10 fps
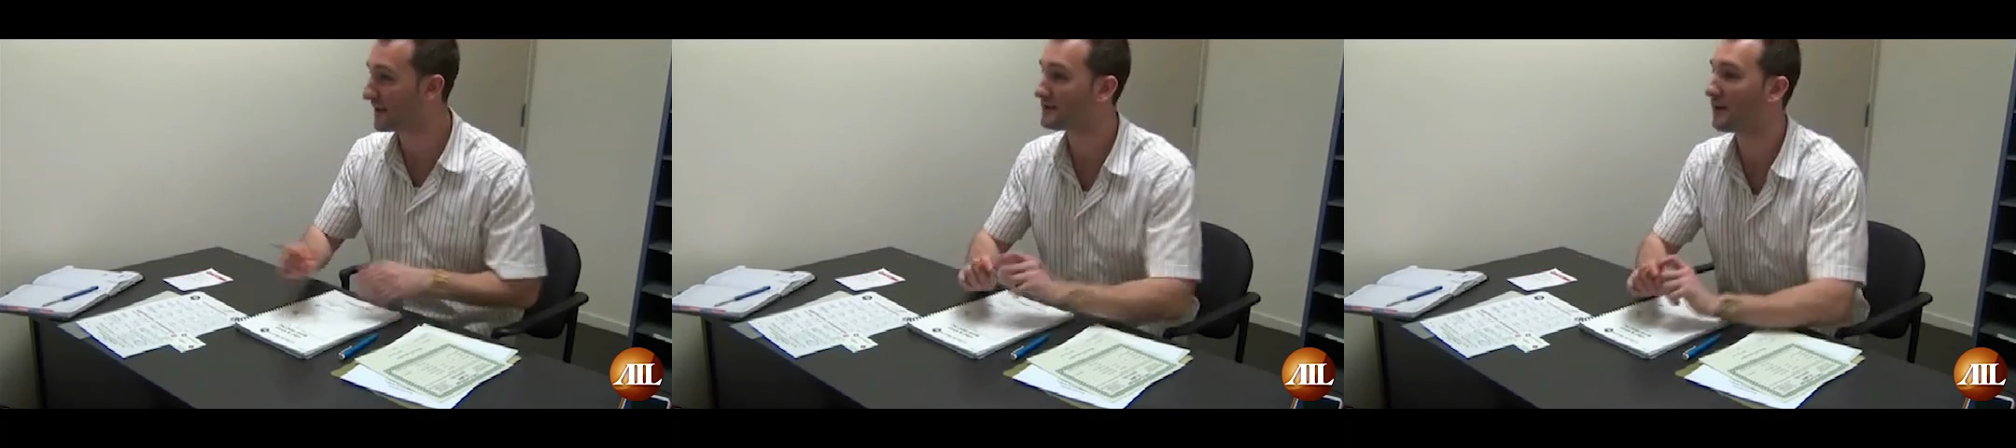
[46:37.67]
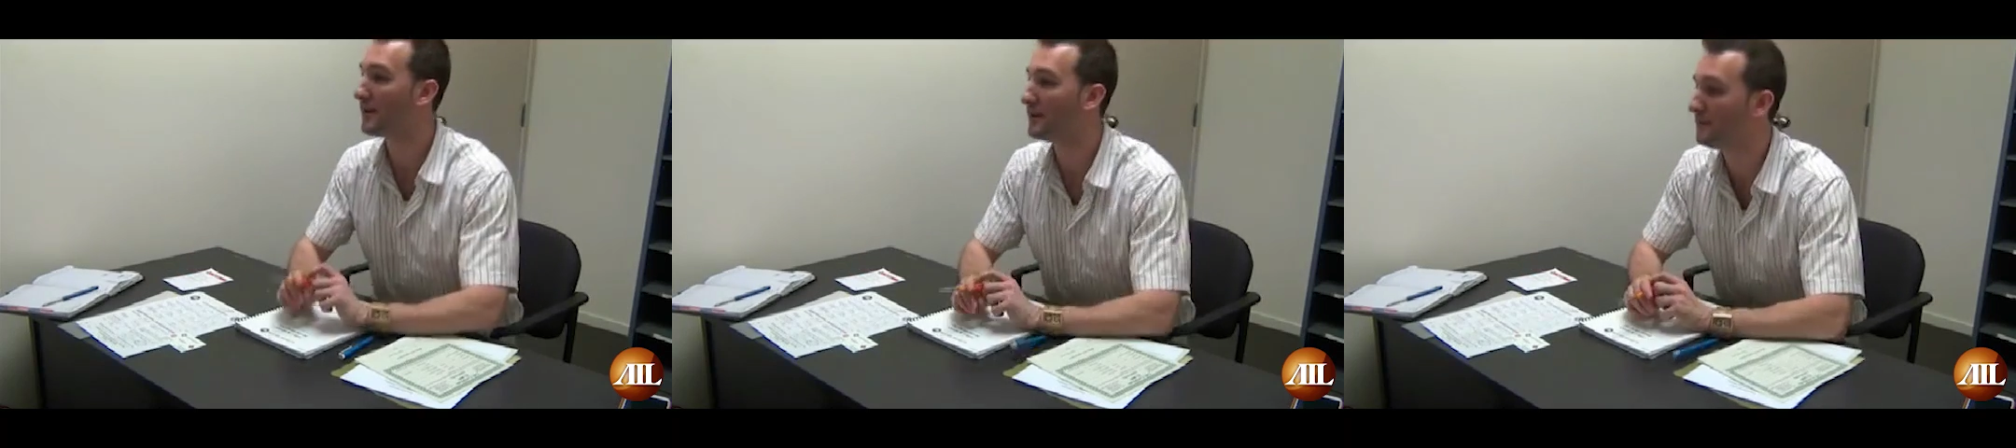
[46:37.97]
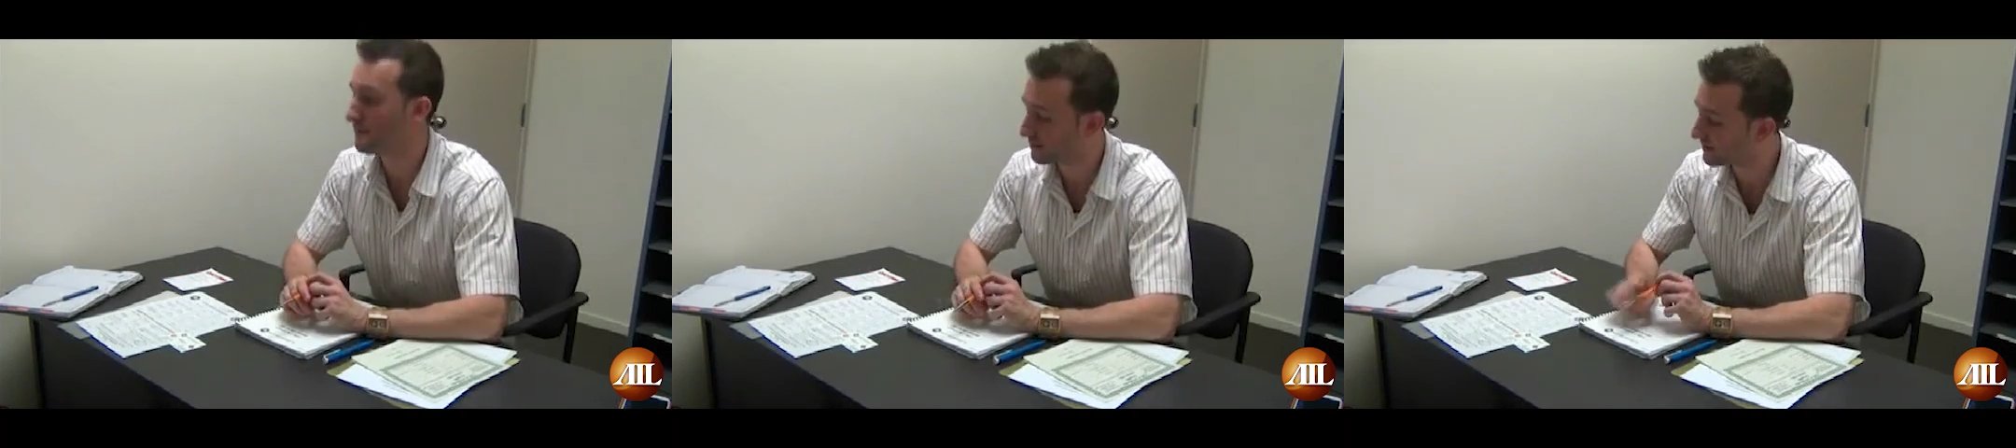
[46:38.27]
that
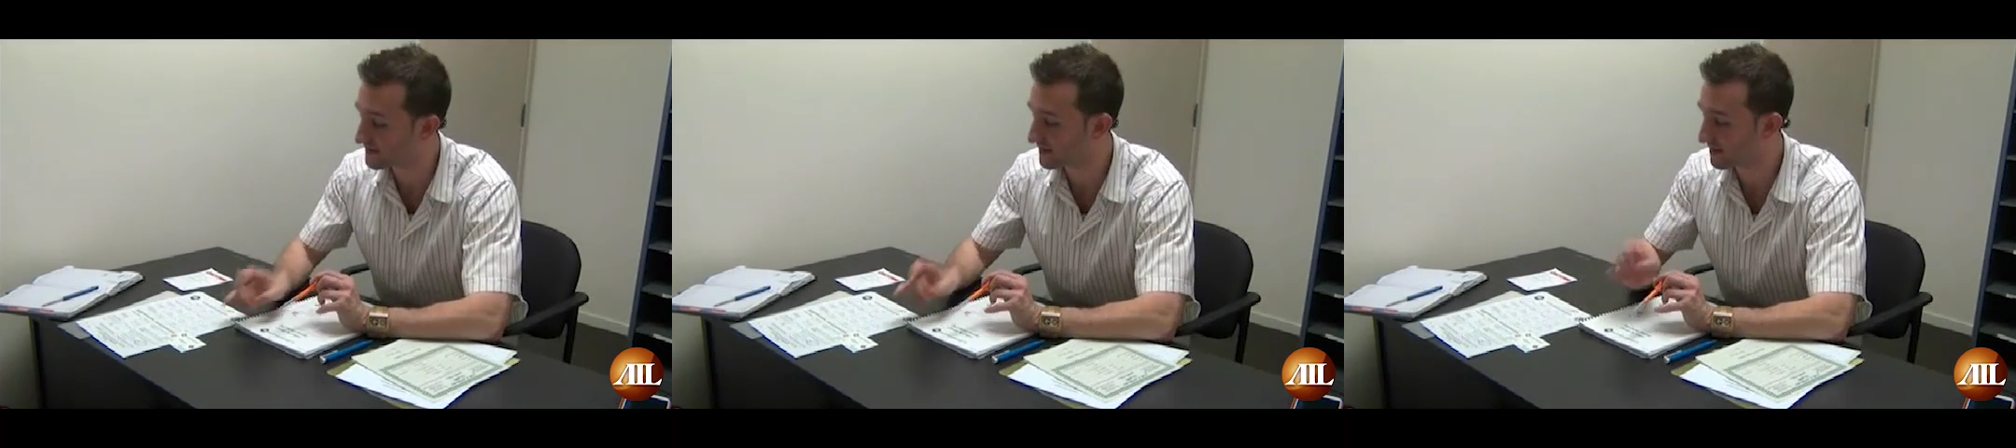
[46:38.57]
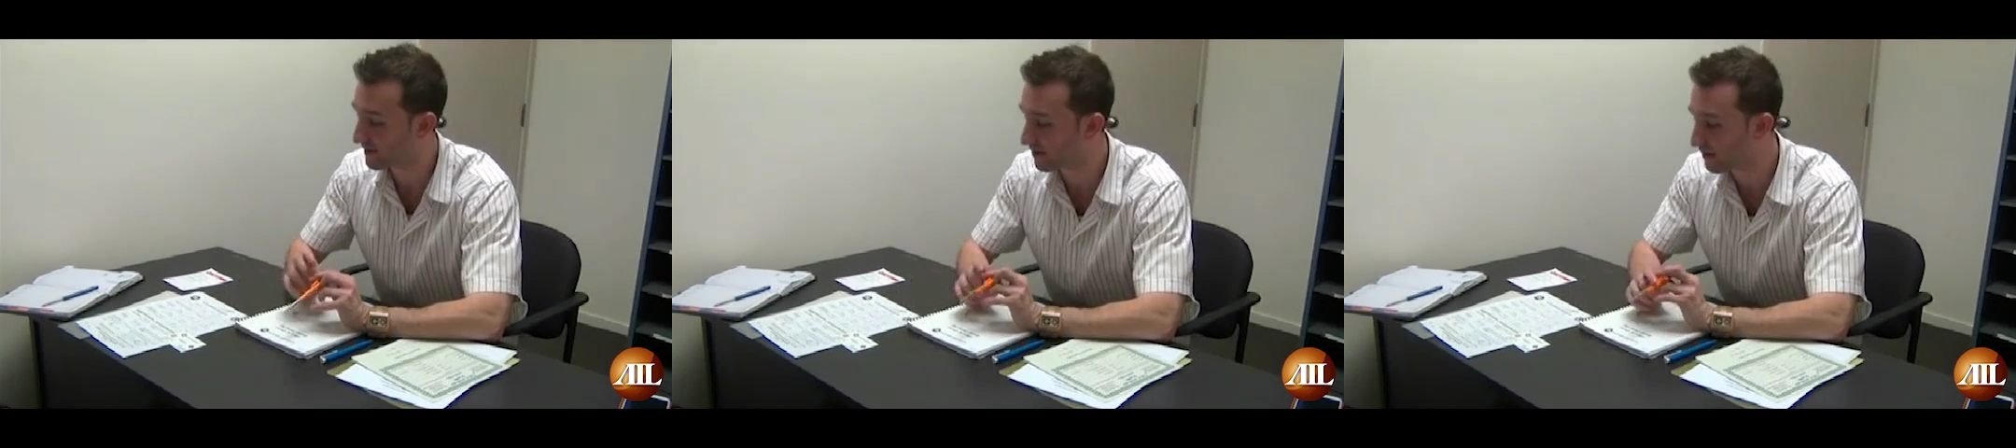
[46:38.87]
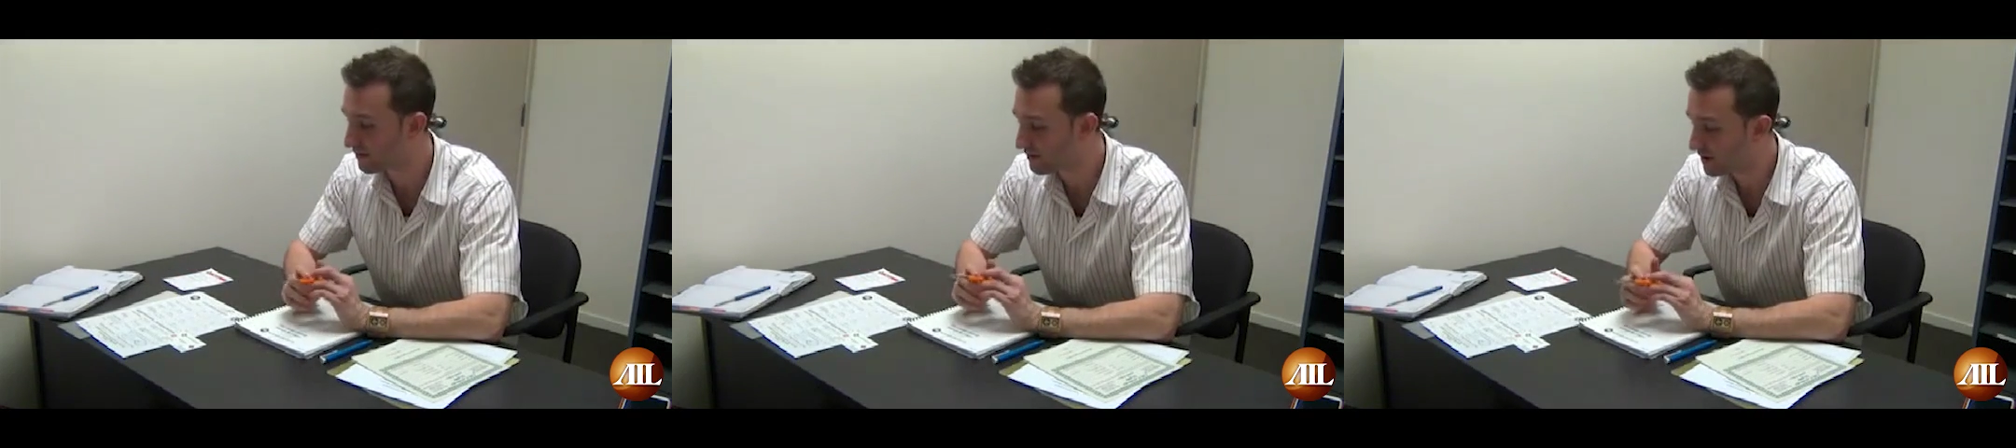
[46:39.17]
time, please give me a
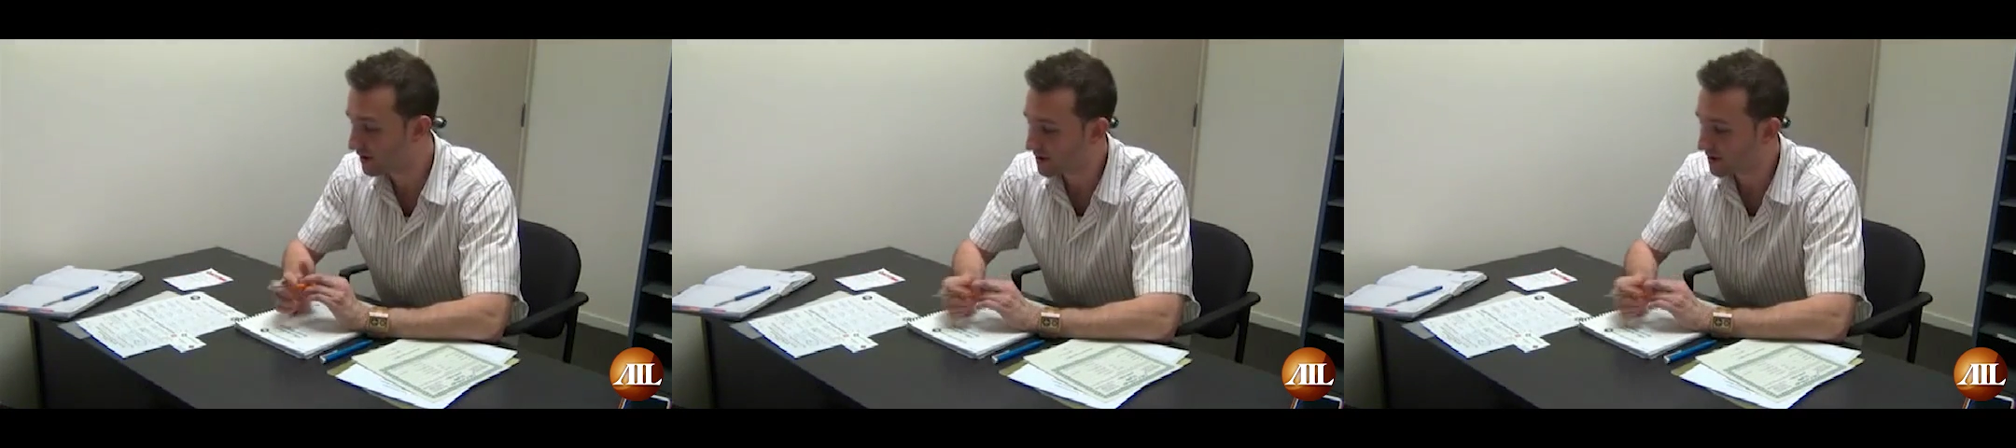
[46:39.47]
call.